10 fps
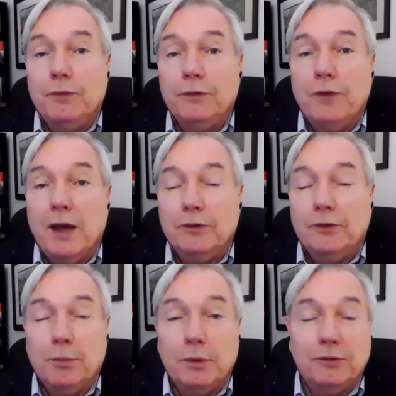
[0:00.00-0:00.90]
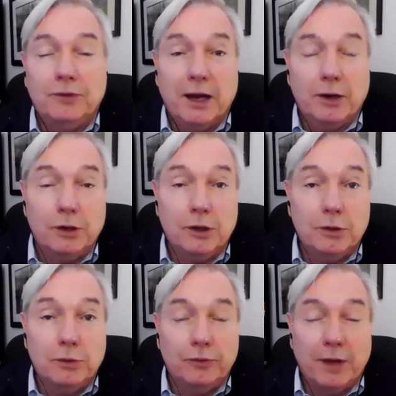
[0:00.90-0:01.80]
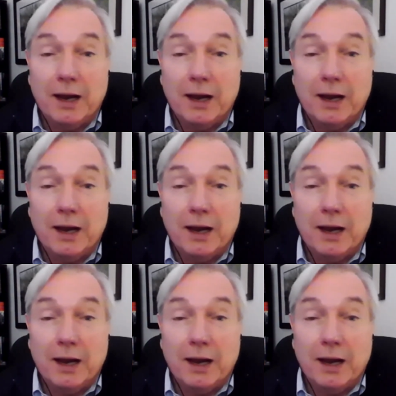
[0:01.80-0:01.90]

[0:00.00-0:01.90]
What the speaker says: in fact, someone is not going to use that?